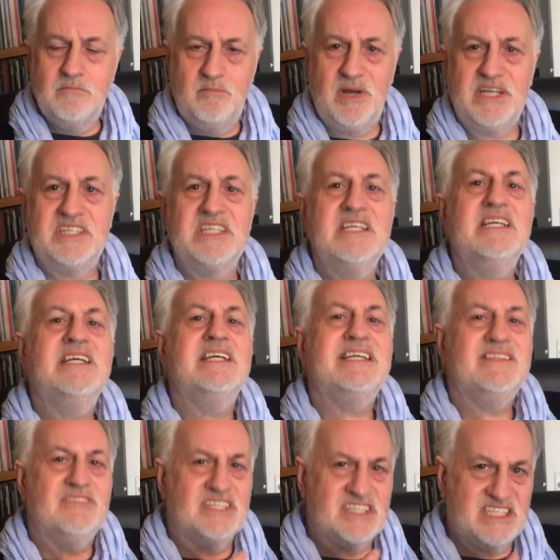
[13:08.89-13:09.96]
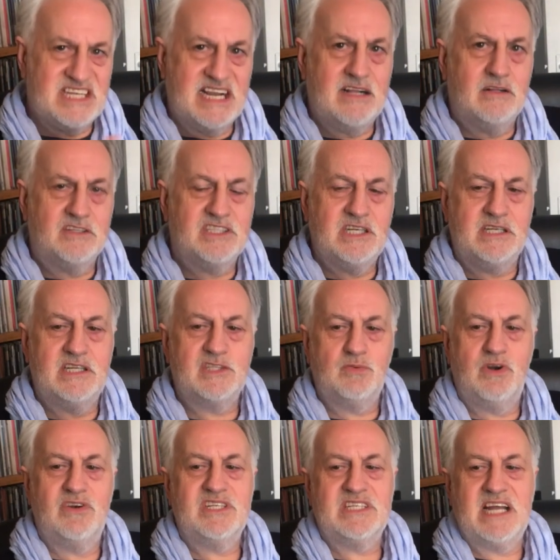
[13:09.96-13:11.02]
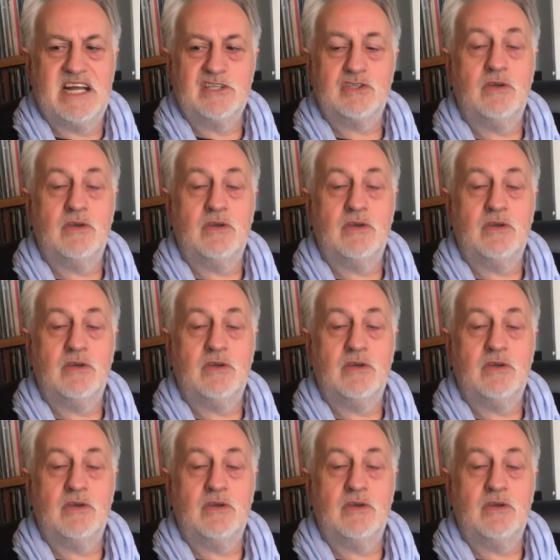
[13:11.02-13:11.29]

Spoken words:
but the singleton is where it's at.